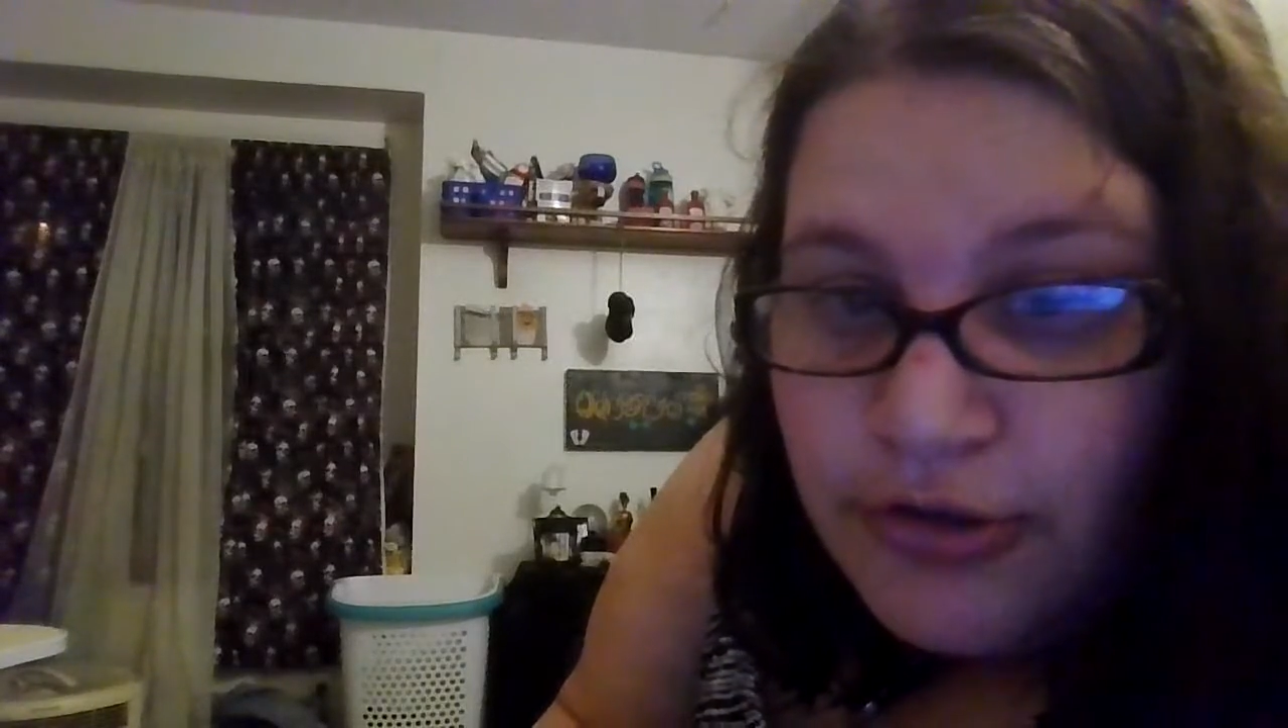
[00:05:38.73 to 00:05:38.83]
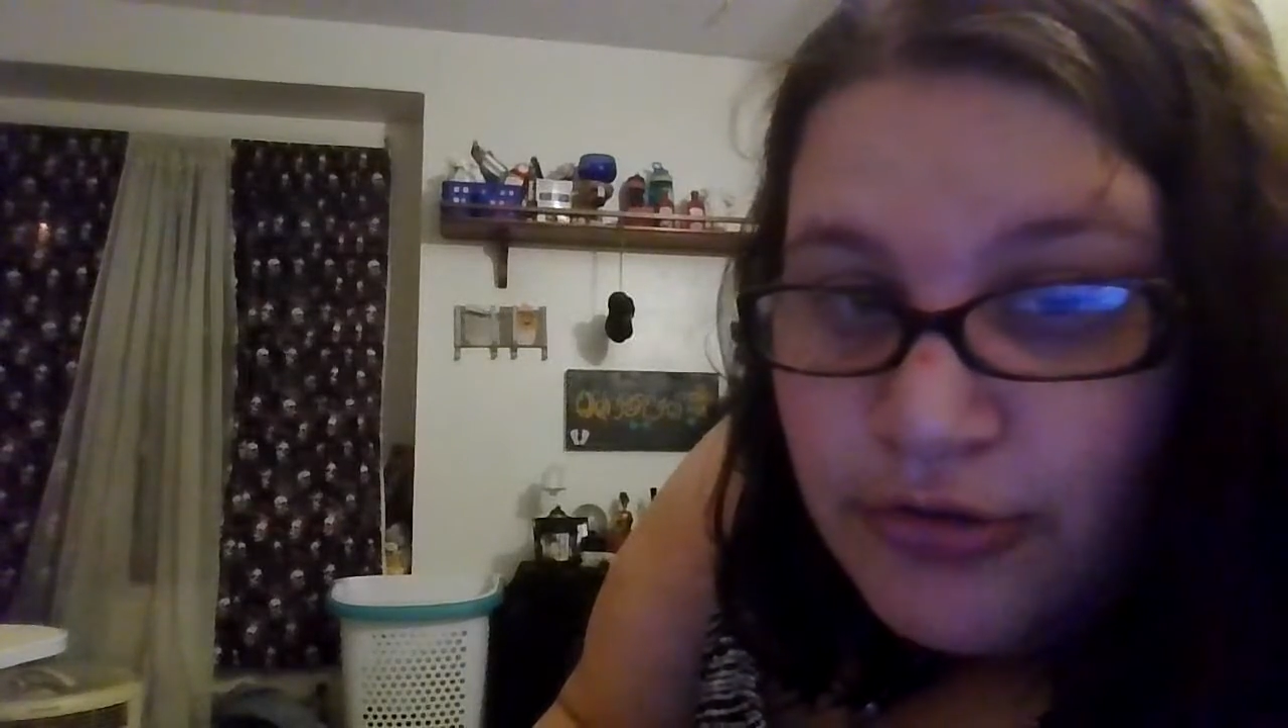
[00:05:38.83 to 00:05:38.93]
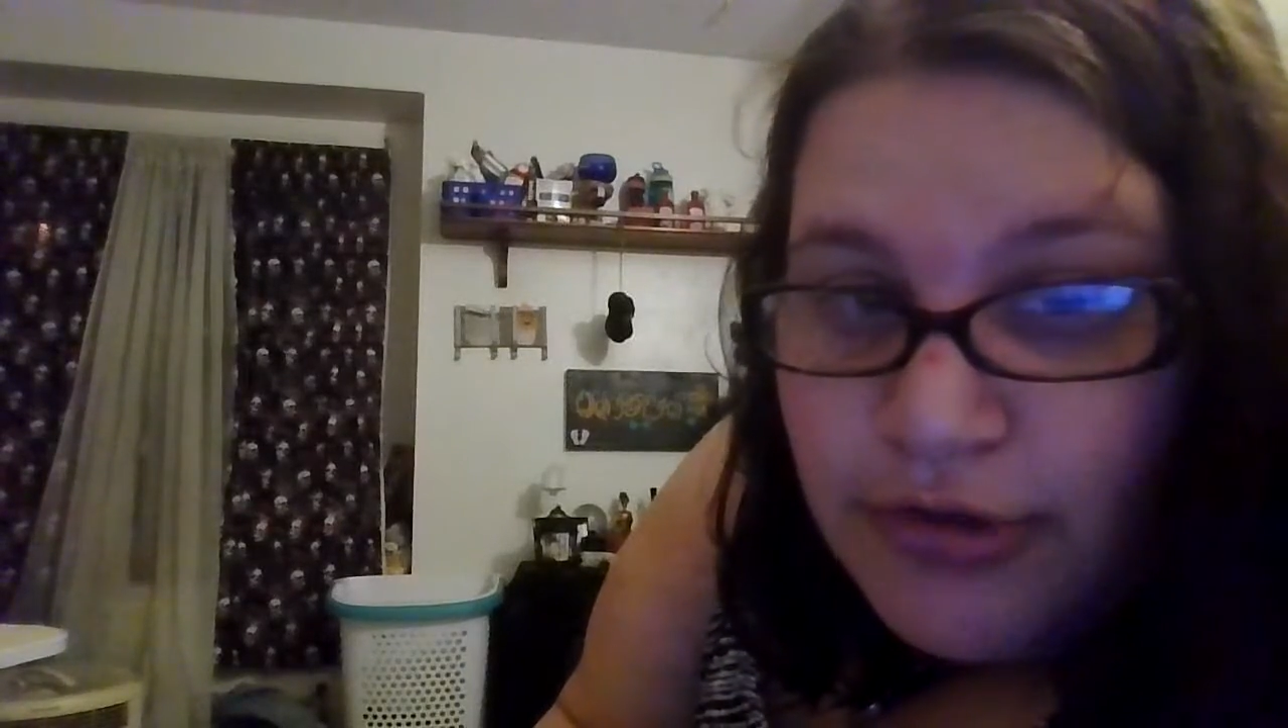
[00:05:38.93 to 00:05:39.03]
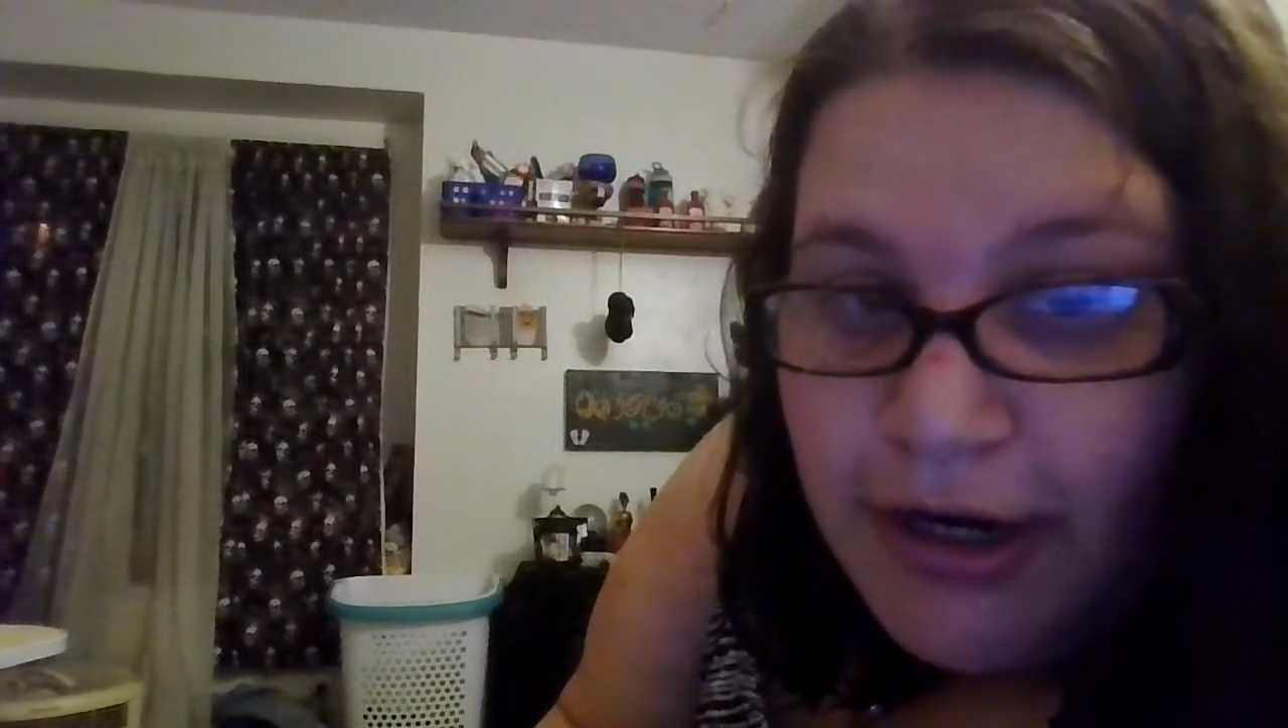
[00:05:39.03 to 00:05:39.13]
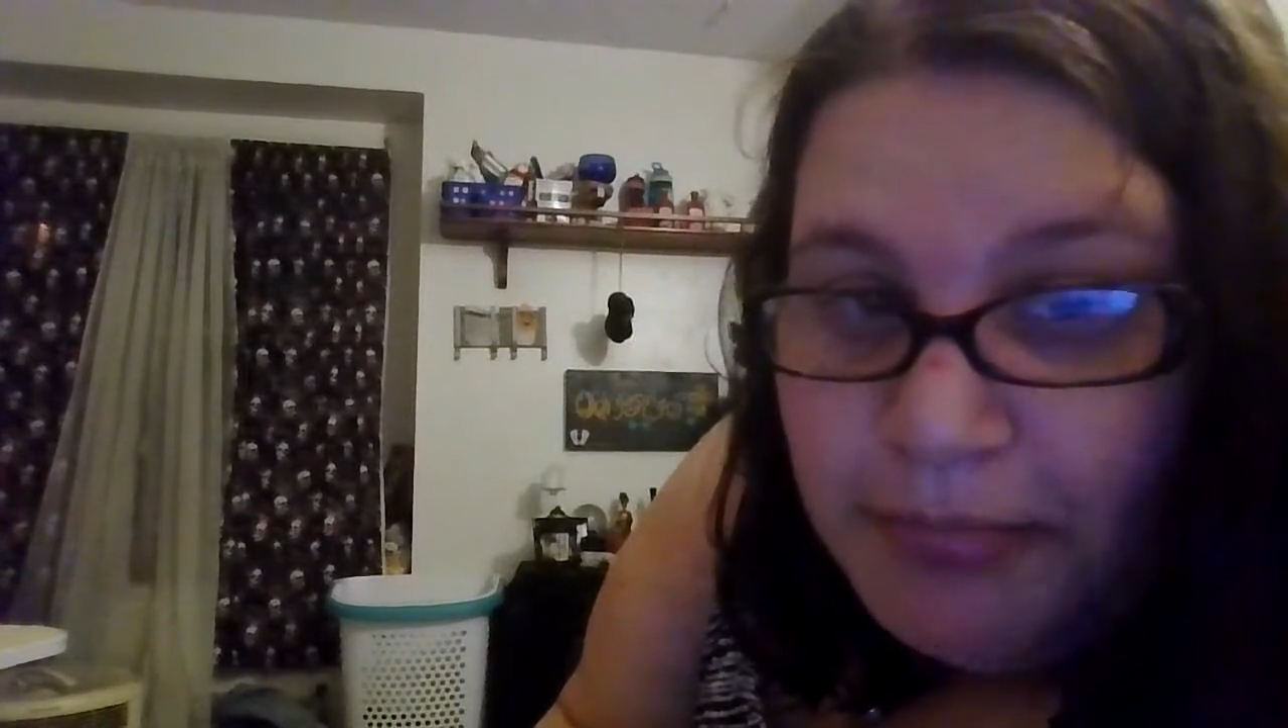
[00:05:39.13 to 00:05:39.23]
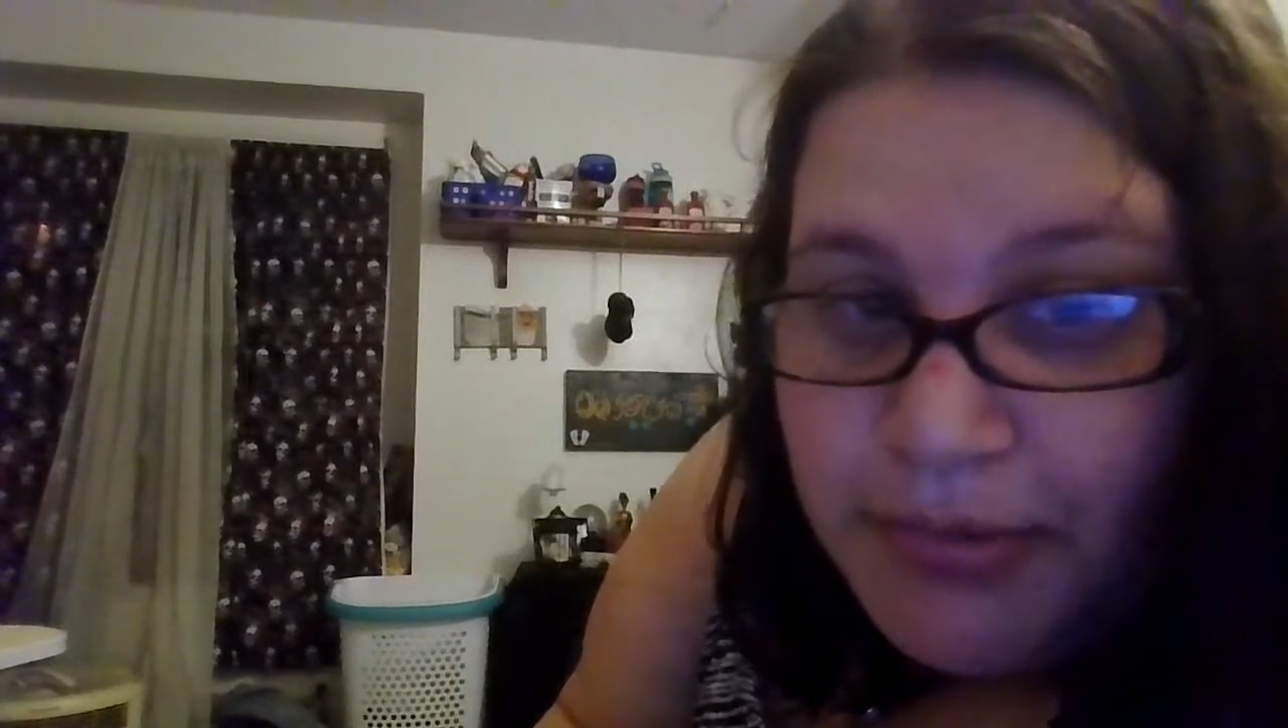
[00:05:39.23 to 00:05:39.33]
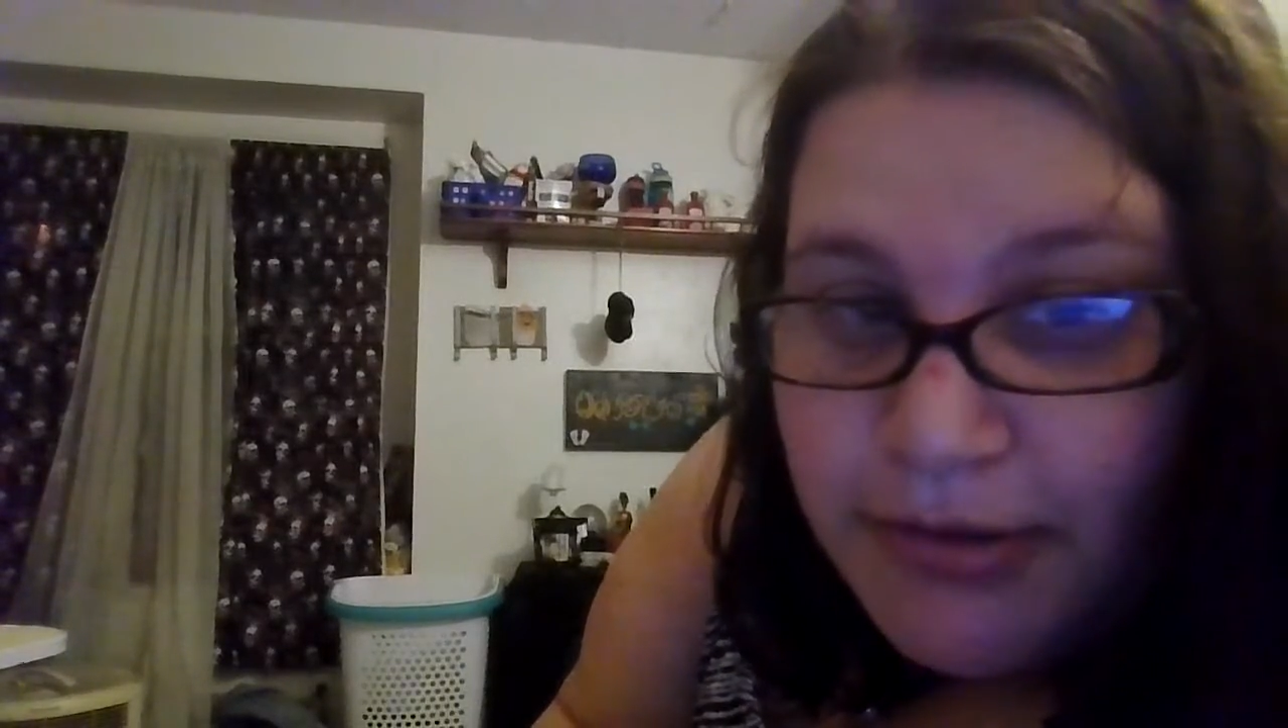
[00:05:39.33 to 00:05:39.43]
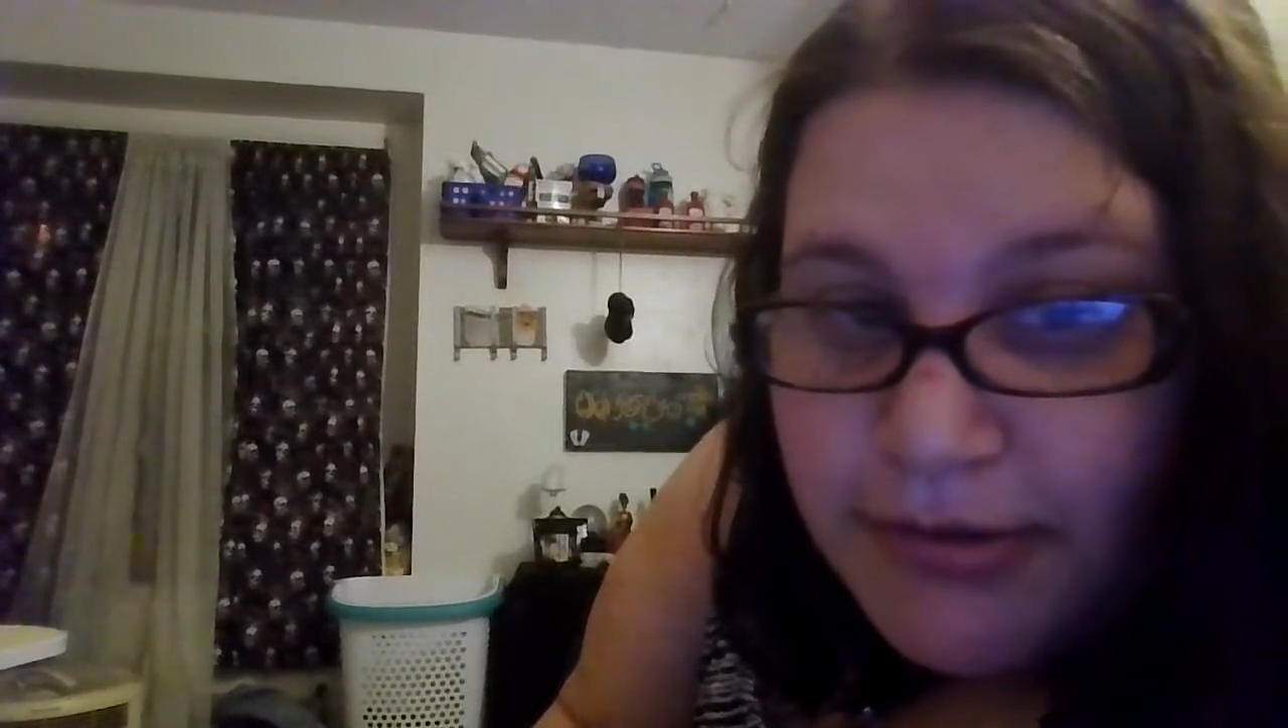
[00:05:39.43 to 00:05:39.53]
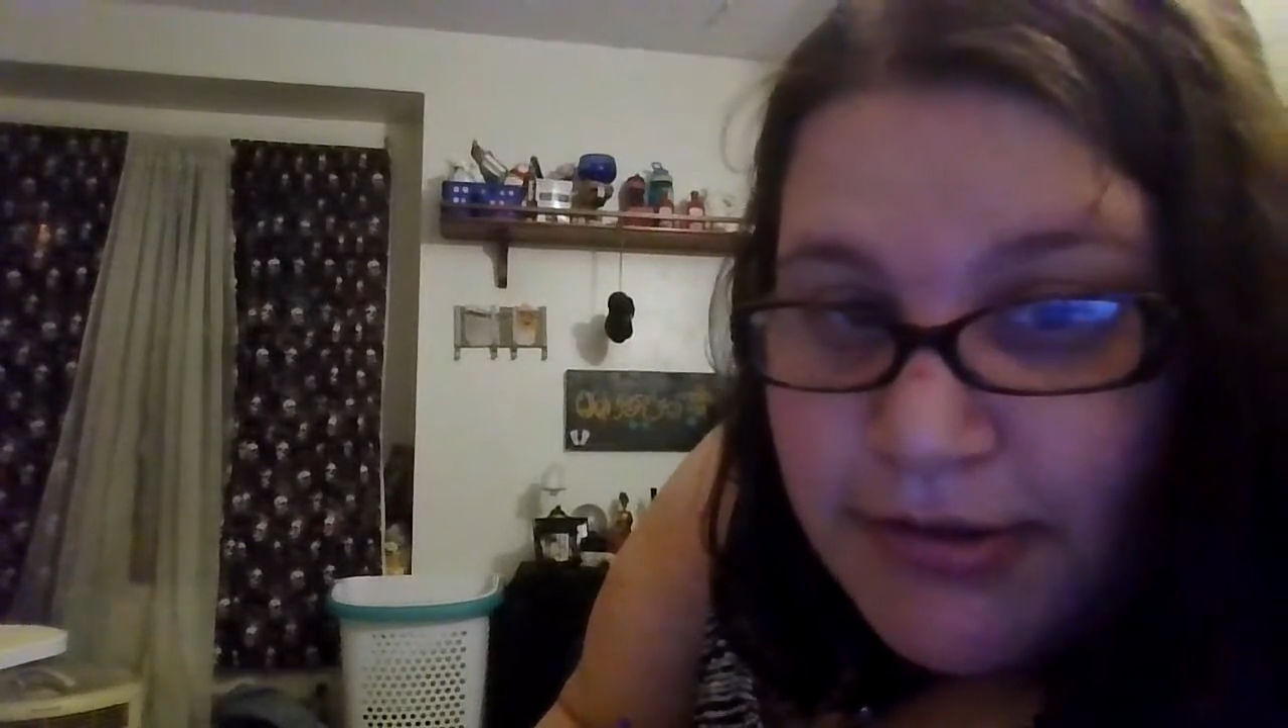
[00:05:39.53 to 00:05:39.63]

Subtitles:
Ripe